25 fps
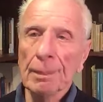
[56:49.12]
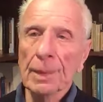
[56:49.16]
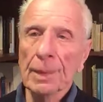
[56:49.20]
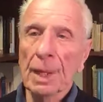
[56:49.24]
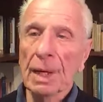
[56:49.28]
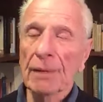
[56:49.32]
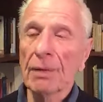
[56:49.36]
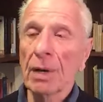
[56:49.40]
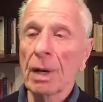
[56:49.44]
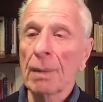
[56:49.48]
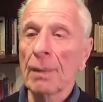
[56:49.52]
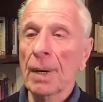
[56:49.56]

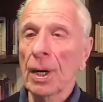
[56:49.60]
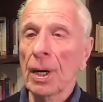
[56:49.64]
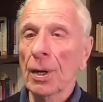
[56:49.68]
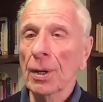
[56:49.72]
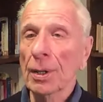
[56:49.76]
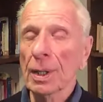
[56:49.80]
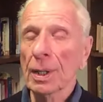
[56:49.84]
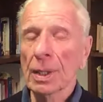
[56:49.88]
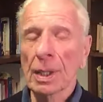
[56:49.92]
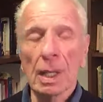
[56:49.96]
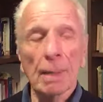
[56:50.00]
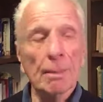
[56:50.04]
of
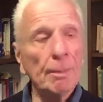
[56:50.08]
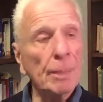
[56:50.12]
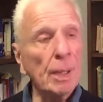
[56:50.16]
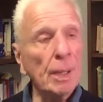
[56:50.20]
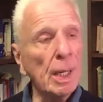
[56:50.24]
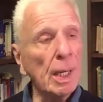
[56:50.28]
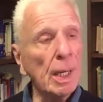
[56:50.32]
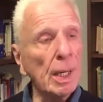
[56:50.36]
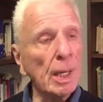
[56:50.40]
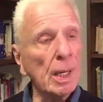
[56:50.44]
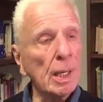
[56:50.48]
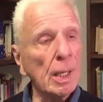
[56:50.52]
American
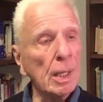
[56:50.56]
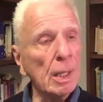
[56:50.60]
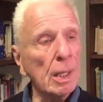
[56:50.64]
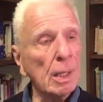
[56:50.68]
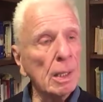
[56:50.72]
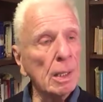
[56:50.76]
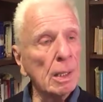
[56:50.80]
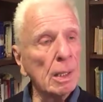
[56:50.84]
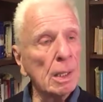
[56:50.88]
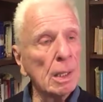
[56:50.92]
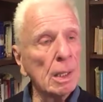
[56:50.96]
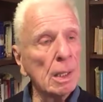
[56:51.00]

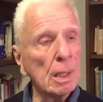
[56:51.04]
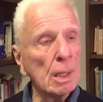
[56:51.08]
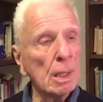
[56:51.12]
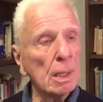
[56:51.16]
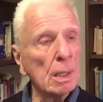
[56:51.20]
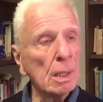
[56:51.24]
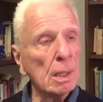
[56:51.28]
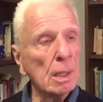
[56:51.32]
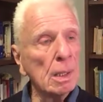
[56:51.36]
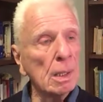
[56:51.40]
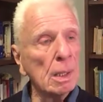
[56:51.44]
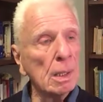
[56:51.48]
empire,
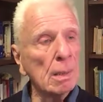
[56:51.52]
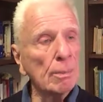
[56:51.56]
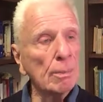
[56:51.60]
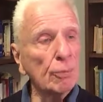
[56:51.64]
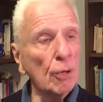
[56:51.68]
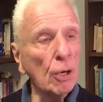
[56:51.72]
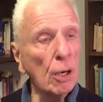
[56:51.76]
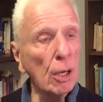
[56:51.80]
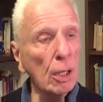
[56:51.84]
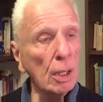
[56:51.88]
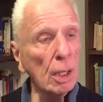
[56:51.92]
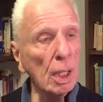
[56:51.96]

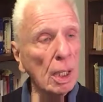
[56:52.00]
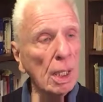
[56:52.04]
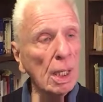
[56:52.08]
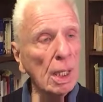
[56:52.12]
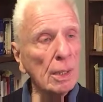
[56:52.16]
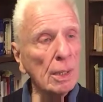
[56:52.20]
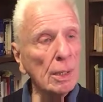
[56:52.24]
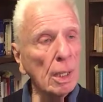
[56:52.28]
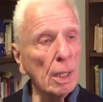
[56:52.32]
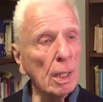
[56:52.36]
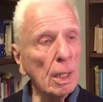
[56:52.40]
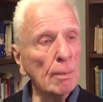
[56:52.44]

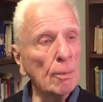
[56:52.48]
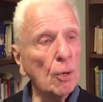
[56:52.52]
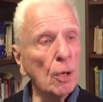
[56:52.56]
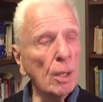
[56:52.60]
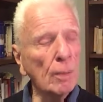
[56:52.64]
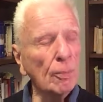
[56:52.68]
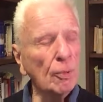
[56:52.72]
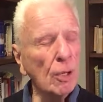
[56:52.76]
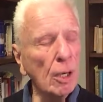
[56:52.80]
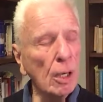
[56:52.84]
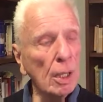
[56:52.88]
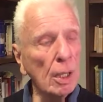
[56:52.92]

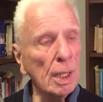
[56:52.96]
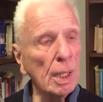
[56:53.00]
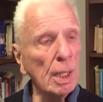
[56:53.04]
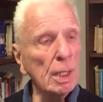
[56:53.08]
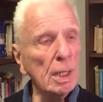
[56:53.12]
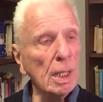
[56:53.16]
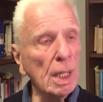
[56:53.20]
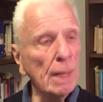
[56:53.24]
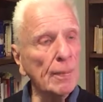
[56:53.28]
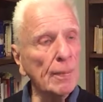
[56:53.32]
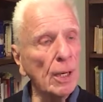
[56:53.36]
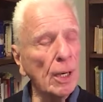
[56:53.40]
more broadly,
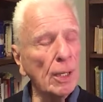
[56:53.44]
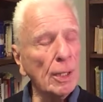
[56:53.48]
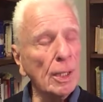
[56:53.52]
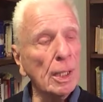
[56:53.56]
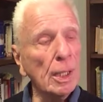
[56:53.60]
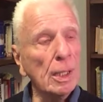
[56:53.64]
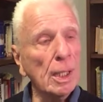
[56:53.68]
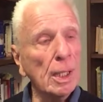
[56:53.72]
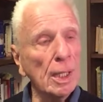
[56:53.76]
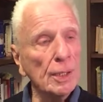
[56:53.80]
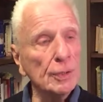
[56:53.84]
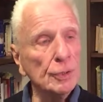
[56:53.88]
the
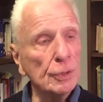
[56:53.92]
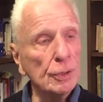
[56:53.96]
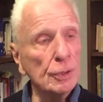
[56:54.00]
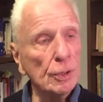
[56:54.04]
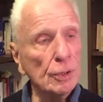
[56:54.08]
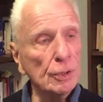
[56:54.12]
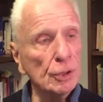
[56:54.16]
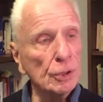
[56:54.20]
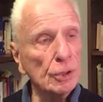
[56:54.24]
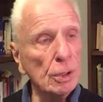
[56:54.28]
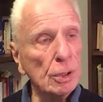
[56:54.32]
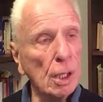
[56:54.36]
American
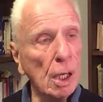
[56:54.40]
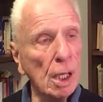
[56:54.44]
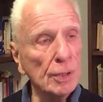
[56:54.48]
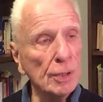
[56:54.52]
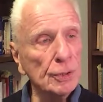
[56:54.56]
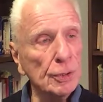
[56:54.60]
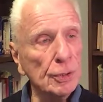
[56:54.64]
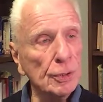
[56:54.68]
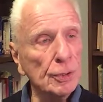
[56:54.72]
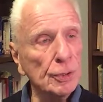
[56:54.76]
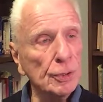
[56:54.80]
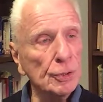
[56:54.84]

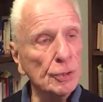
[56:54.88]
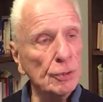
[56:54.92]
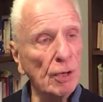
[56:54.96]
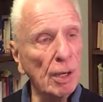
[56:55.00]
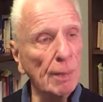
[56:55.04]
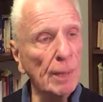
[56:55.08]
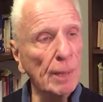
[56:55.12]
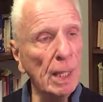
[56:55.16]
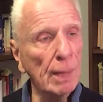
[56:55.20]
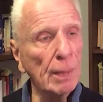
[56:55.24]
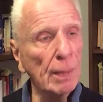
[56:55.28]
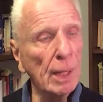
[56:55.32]
constitutional
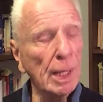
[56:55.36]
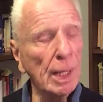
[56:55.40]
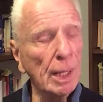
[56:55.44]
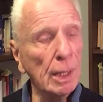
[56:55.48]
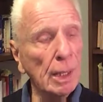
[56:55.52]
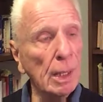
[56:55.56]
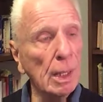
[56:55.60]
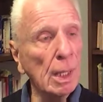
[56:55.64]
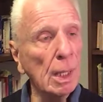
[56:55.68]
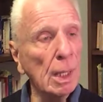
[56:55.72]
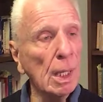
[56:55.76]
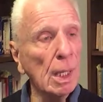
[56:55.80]

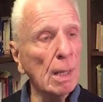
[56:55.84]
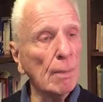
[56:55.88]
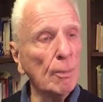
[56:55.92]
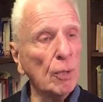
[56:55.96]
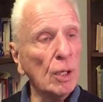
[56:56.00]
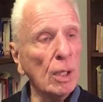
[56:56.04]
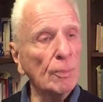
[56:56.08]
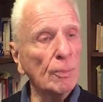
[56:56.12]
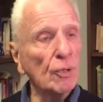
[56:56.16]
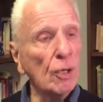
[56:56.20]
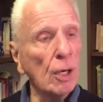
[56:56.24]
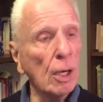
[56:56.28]
republic,
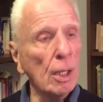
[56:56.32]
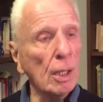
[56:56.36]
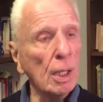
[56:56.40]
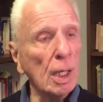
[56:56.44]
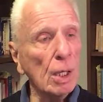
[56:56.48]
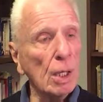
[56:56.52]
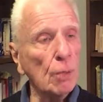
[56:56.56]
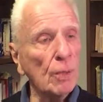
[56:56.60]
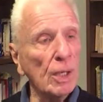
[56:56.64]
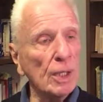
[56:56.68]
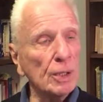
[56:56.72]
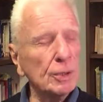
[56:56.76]
more
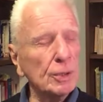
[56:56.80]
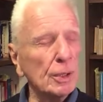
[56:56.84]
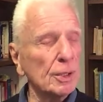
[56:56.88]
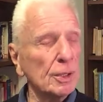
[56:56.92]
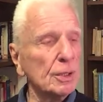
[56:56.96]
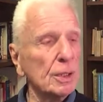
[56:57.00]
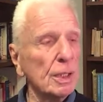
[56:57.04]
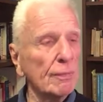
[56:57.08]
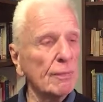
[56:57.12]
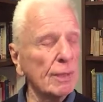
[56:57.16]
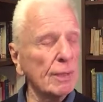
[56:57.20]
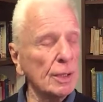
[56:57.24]
broadly, Western
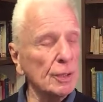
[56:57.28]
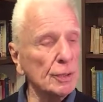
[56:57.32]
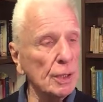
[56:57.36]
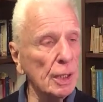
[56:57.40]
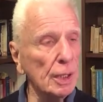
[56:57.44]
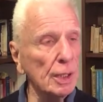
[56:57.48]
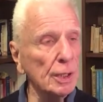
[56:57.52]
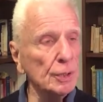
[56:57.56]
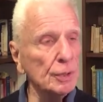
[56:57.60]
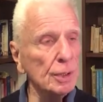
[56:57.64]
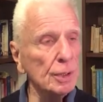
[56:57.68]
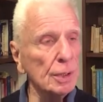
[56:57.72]

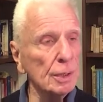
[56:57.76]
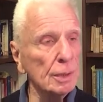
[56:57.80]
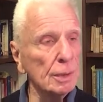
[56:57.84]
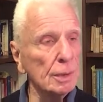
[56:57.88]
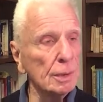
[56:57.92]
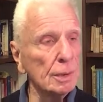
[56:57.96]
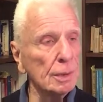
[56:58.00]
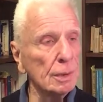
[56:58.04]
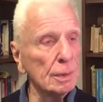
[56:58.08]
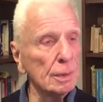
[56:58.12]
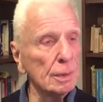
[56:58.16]
civilization.